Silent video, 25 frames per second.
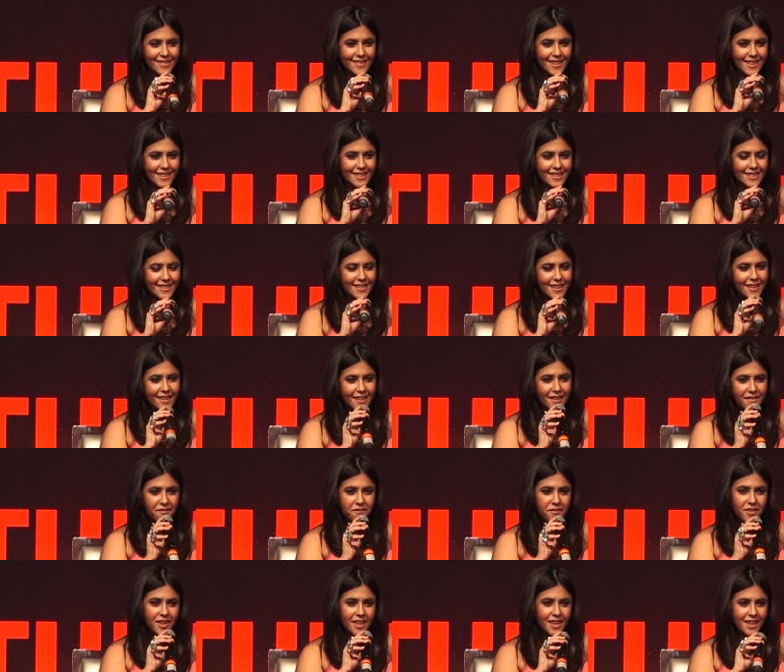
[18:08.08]
This is a
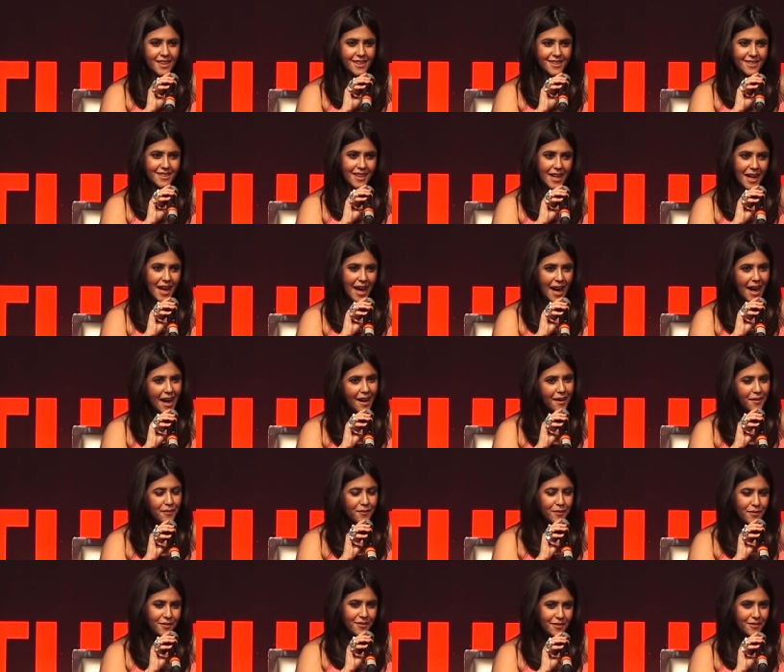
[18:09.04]
convenience I
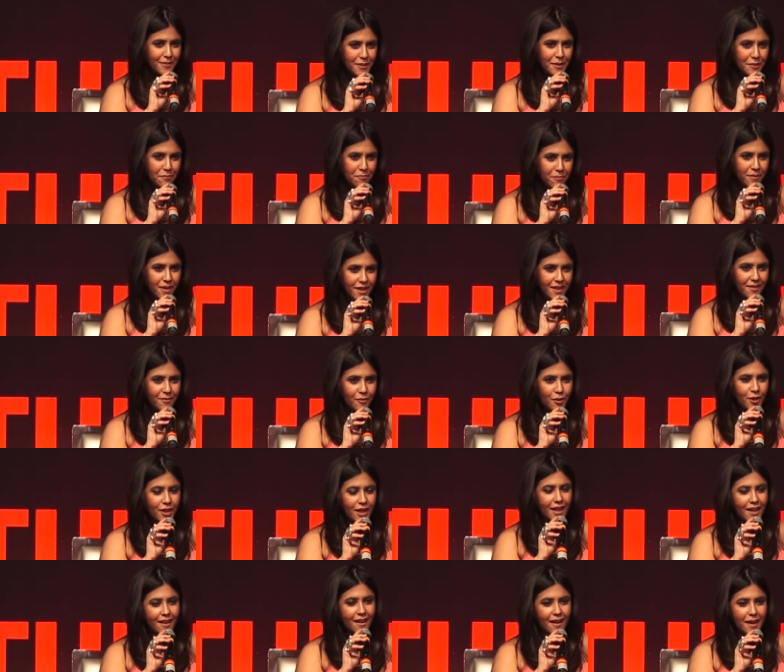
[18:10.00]
have with me.
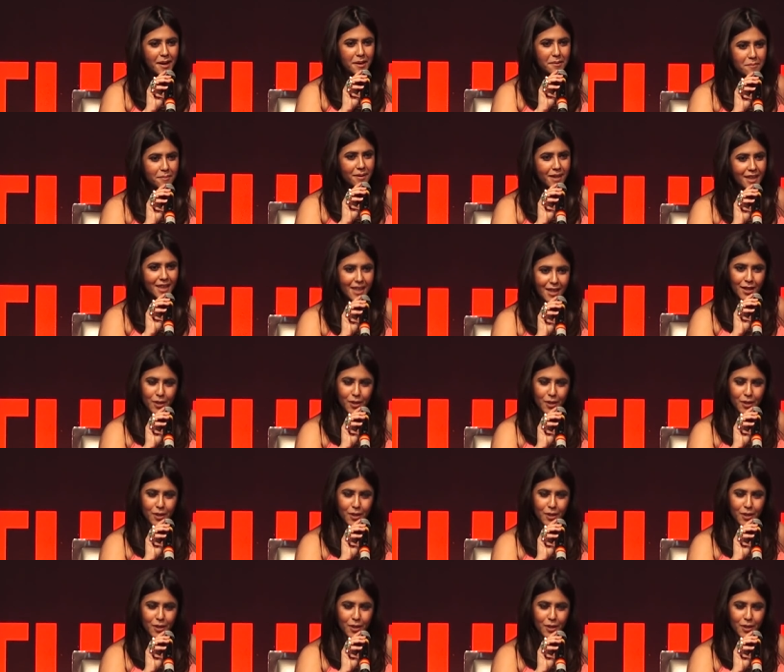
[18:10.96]
What I can't make